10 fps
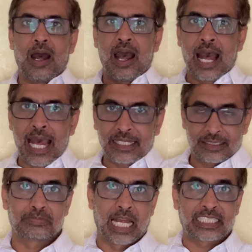
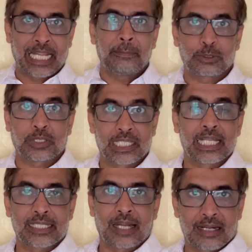and attempt to
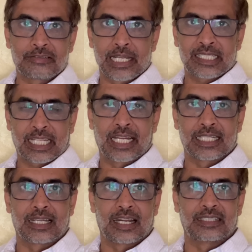create unrest here
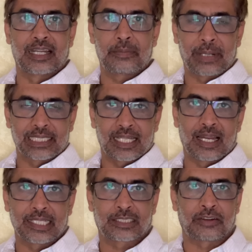in London by the
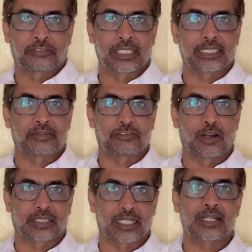likes of Gideon
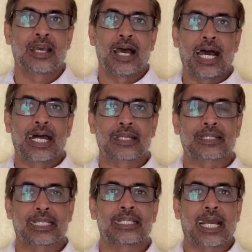Falter are
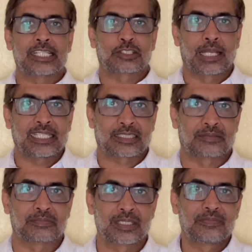in isolation.